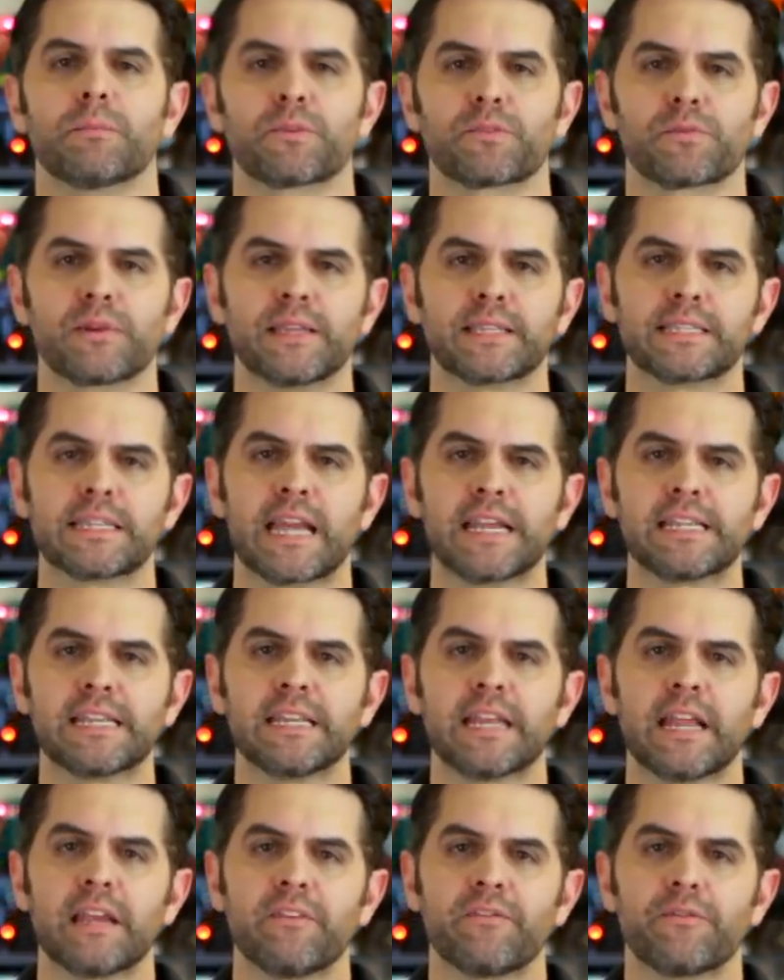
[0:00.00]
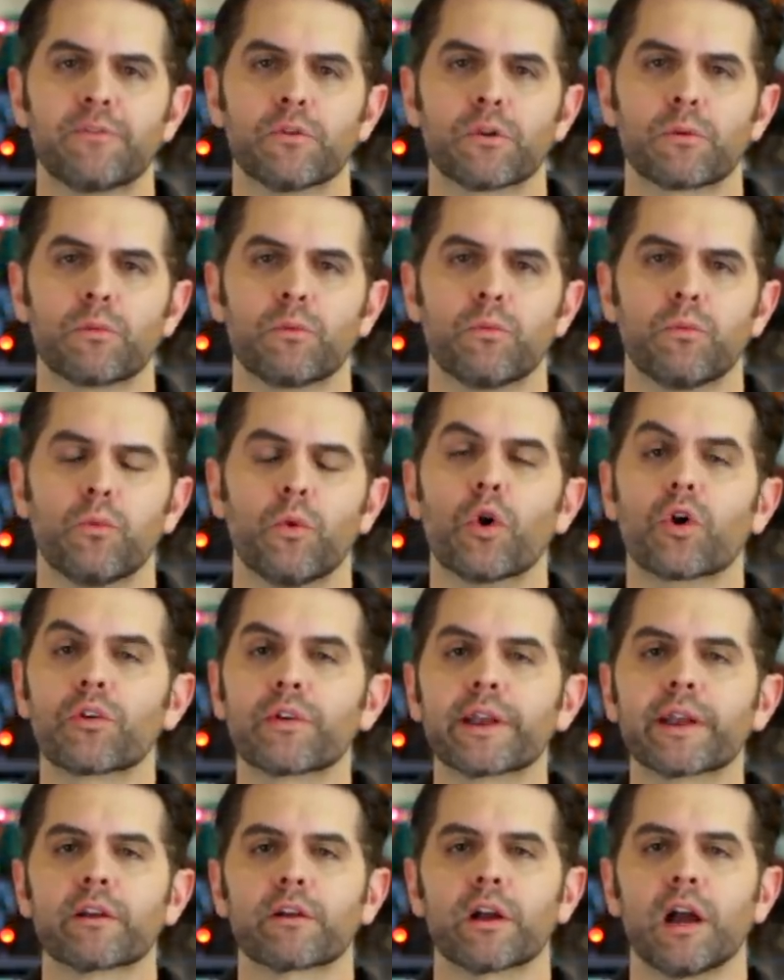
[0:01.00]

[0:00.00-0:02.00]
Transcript: Number three is 1984 Warrior